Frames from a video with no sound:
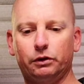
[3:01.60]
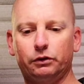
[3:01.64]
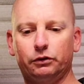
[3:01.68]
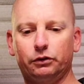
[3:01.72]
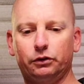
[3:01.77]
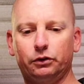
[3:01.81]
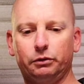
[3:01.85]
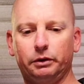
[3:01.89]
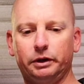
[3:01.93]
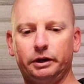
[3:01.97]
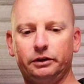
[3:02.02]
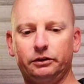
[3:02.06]
to do
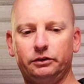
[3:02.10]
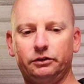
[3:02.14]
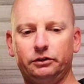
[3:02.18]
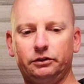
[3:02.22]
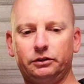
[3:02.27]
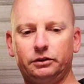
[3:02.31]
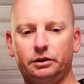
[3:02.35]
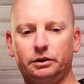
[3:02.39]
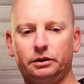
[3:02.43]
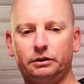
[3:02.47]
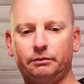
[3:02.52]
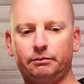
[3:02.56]
is,
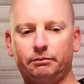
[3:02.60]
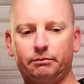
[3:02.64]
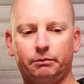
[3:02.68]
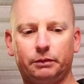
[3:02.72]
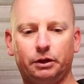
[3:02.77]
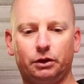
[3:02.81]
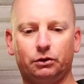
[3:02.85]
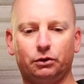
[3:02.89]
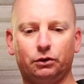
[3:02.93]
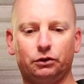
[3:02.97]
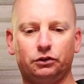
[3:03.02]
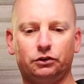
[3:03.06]

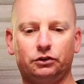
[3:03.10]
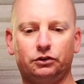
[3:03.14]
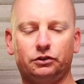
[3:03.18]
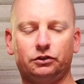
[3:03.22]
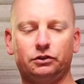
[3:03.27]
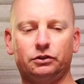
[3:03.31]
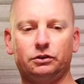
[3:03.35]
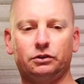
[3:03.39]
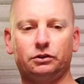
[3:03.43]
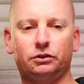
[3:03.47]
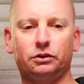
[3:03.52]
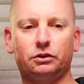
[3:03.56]
because
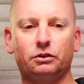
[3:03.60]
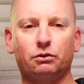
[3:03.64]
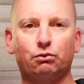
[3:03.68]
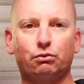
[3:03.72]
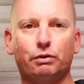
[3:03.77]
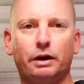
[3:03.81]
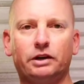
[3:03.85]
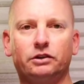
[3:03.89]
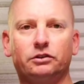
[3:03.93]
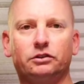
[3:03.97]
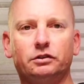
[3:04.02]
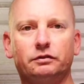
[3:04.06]
the
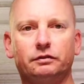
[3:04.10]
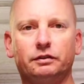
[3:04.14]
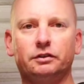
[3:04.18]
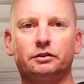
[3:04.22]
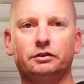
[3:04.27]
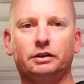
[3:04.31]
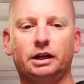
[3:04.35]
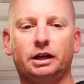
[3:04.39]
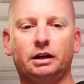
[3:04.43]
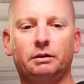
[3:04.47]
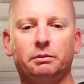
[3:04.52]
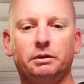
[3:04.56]
rest of it's going
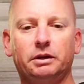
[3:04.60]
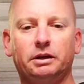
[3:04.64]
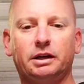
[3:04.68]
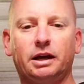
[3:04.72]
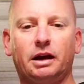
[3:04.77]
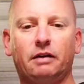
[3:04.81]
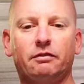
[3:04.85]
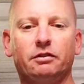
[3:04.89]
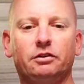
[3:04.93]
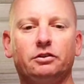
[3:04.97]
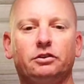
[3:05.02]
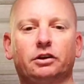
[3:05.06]
to be
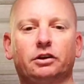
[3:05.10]
covered, so